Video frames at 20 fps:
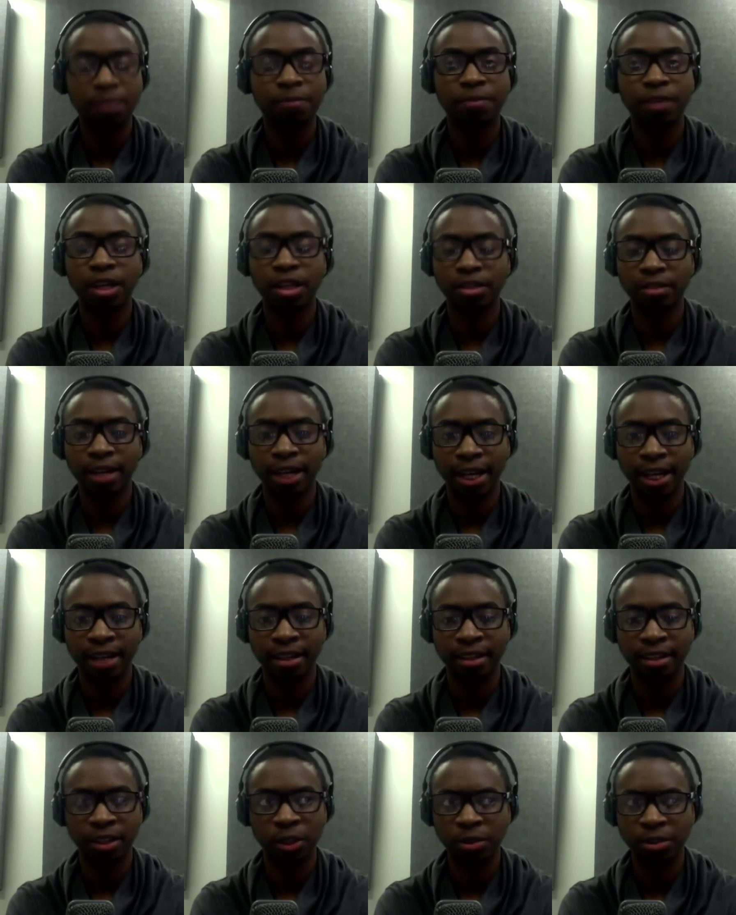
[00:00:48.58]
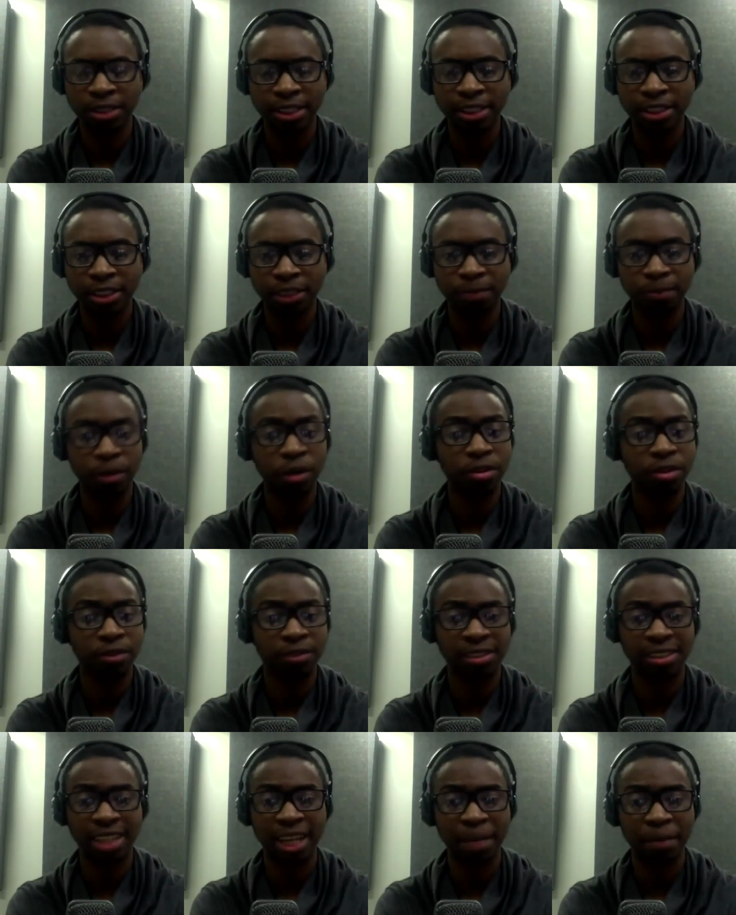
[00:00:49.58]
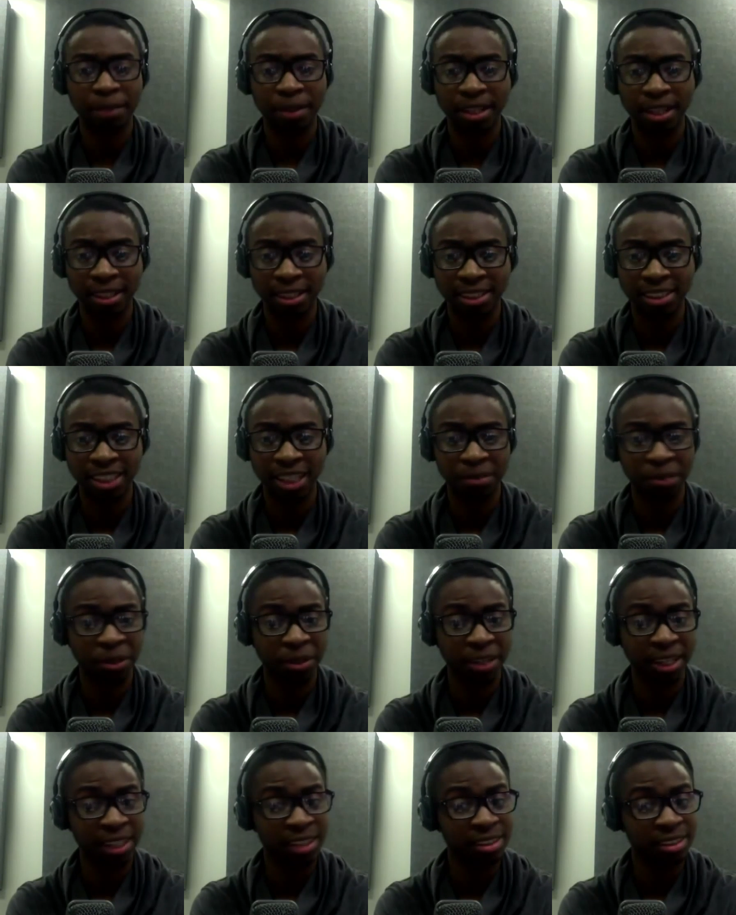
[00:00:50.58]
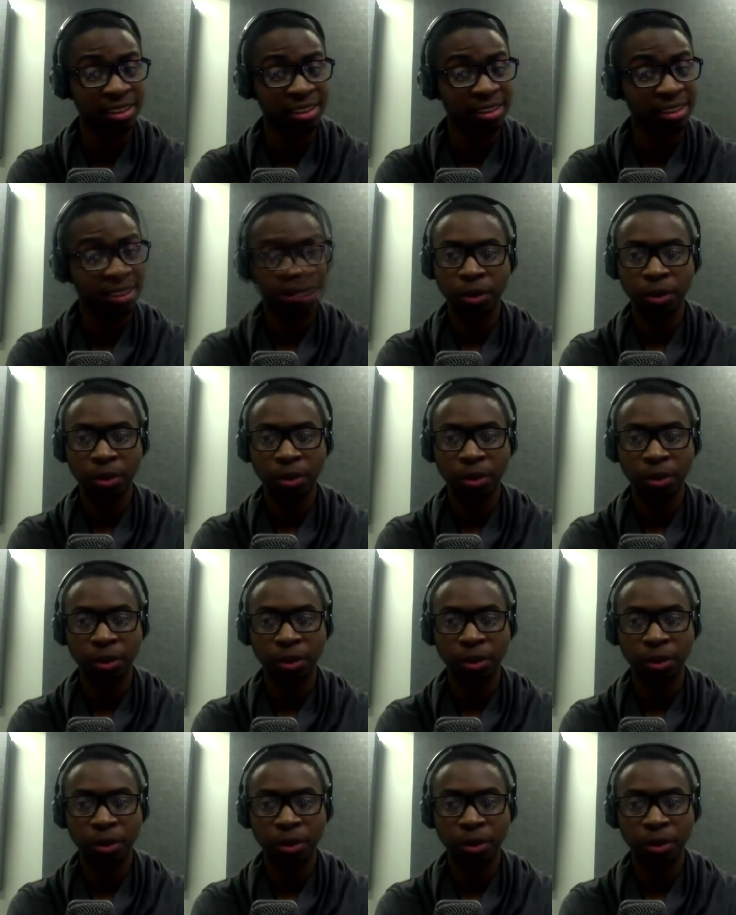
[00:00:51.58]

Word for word: up further ahead. No sense in both of us camping in the same location.